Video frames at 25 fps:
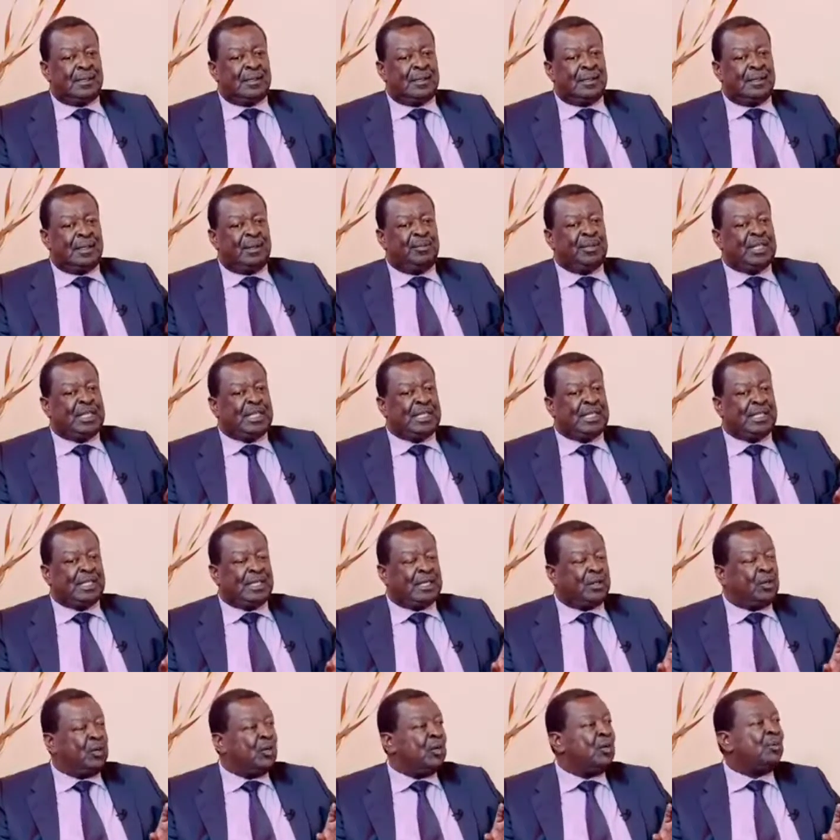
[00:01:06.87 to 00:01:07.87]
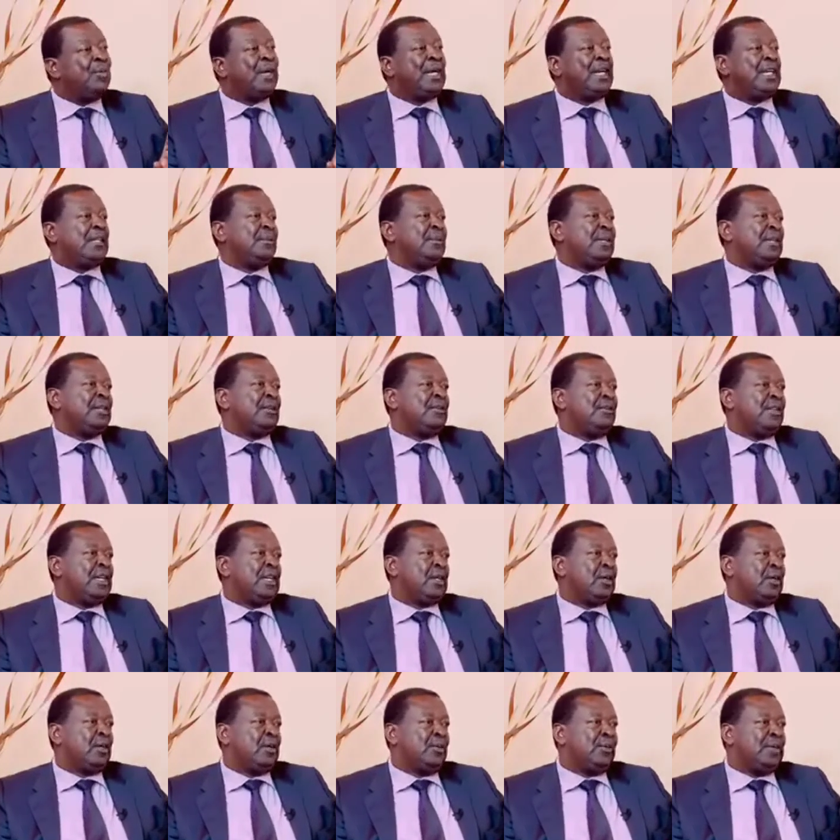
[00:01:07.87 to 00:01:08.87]
Let me just say, good management of the
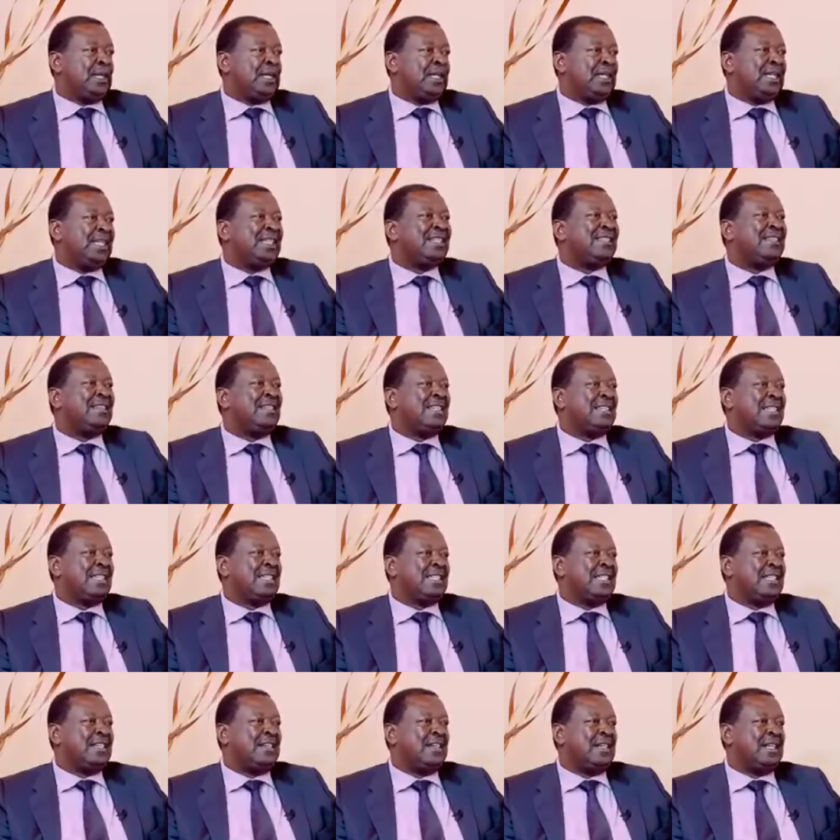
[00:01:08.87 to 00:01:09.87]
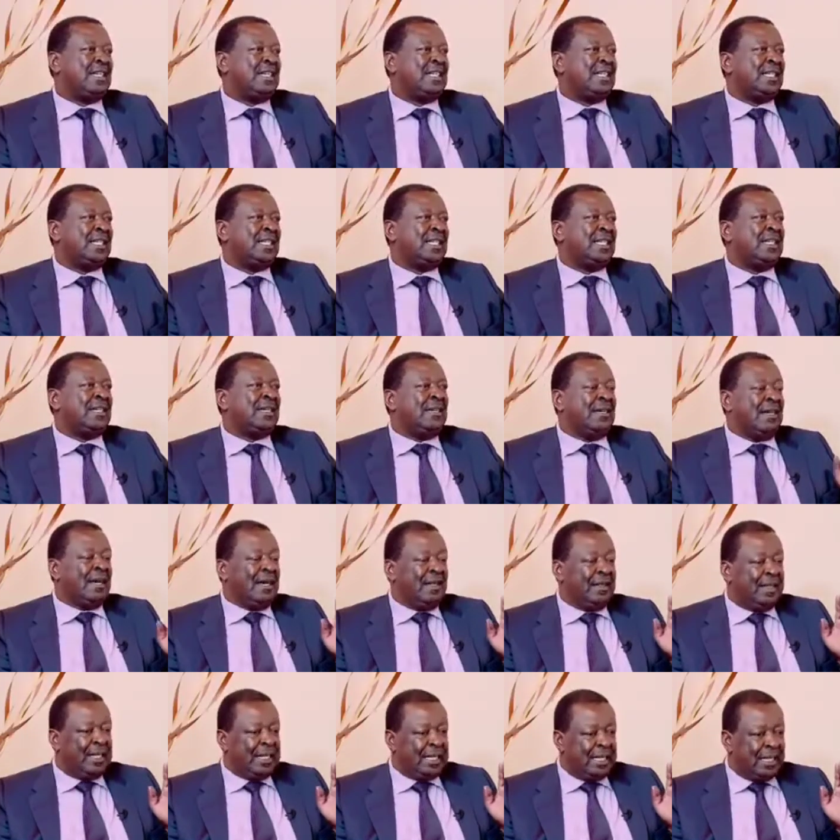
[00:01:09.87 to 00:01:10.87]
economy is necessary.
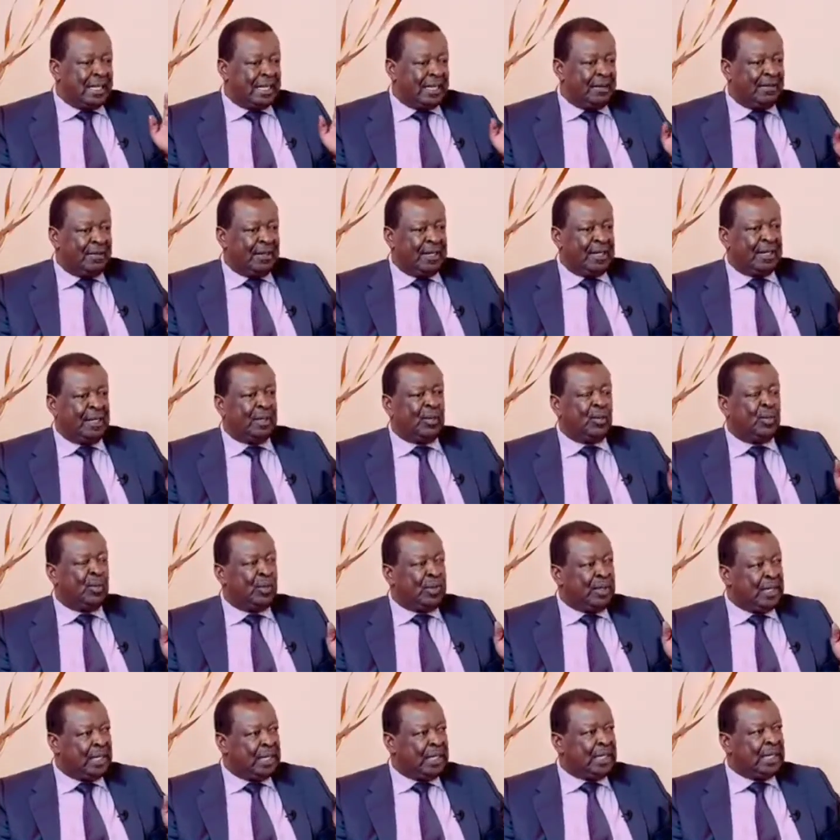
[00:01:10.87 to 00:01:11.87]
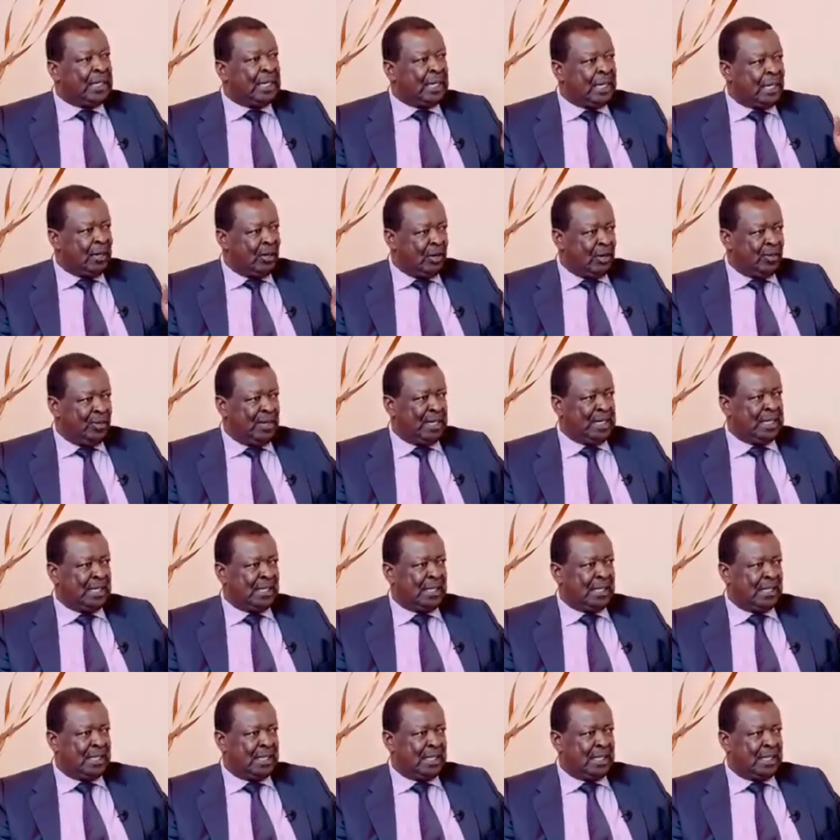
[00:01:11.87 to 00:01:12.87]
And then living within our
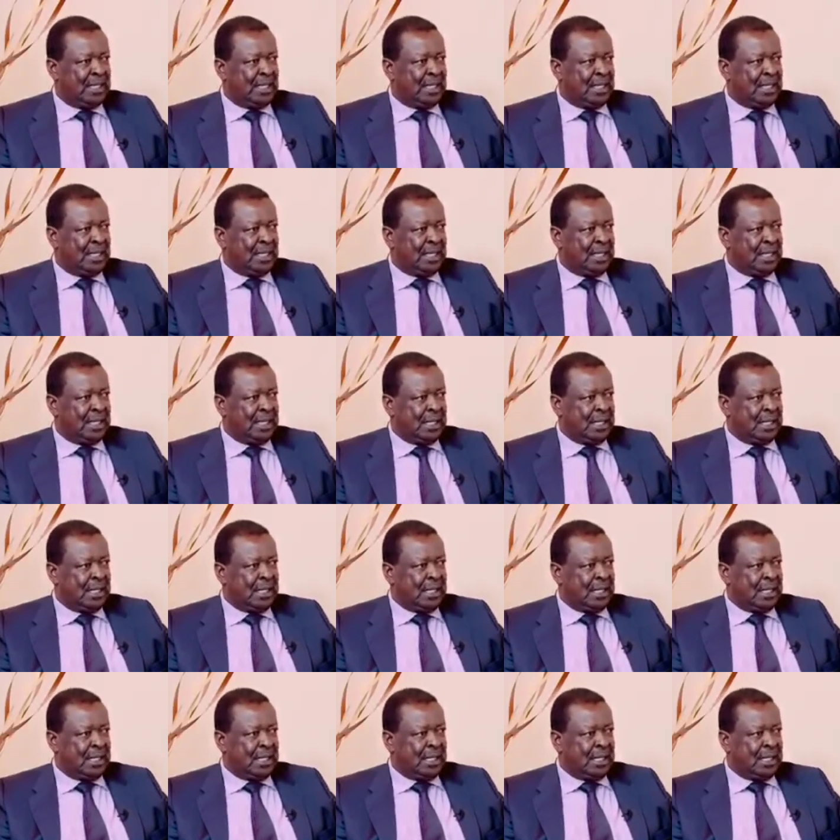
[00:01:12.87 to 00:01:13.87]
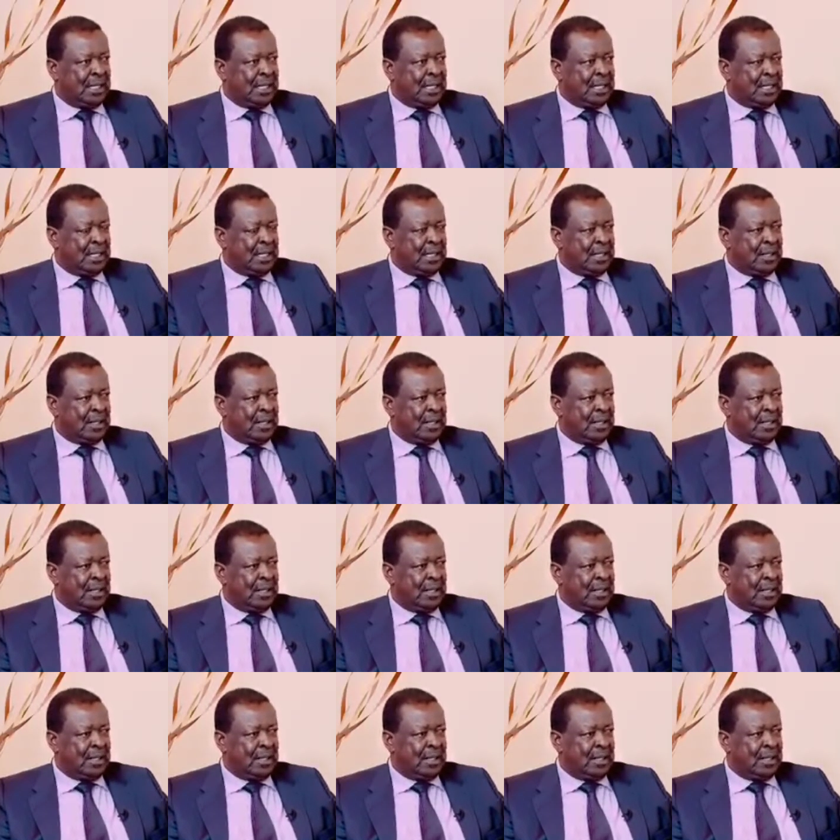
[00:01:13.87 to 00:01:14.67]
means. Okay?